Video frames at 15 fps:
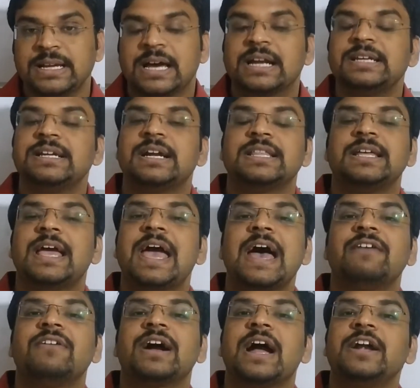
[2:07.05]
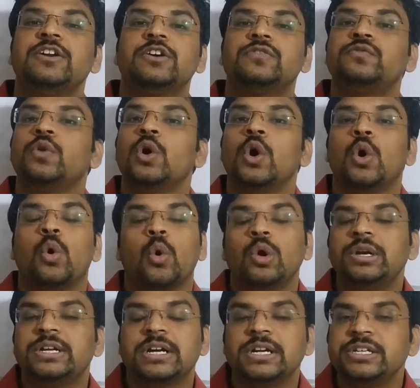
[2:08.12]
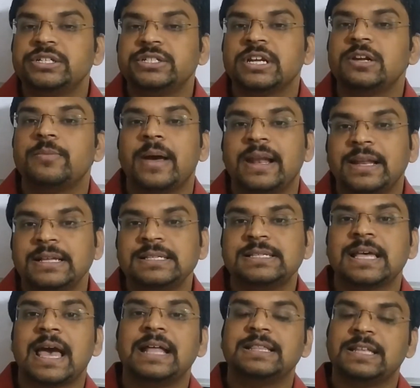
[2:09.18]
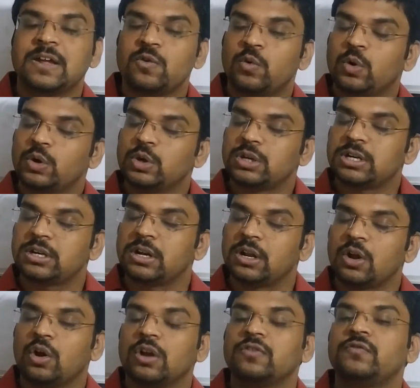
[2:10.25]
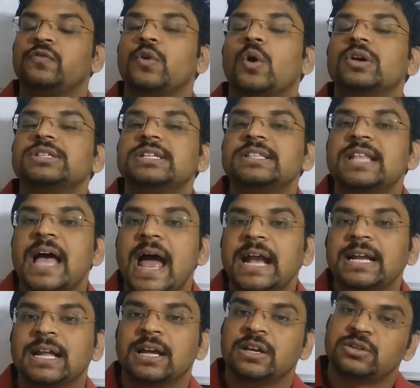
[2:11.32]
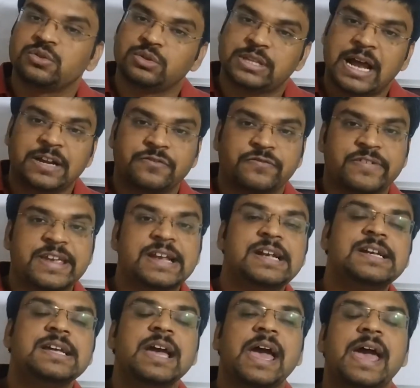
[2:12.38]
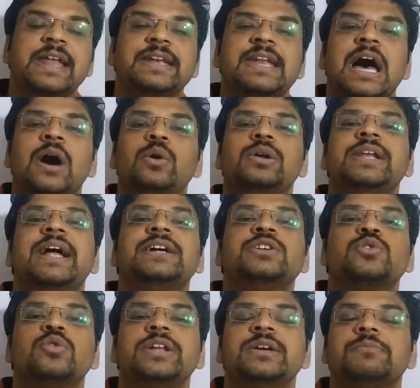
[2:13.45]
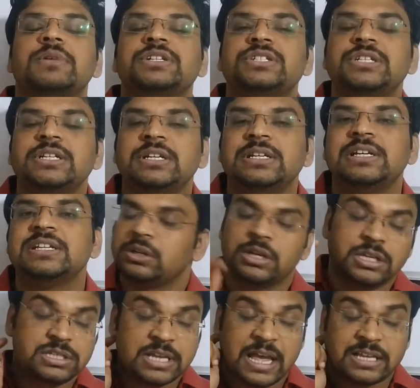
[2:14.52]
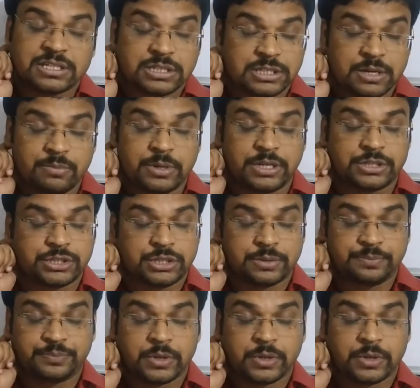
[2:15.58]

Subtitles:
Earlier they have a kind of old traditional balance and there were a lot of flaws in that, so that failed, and now electronic machinery is established.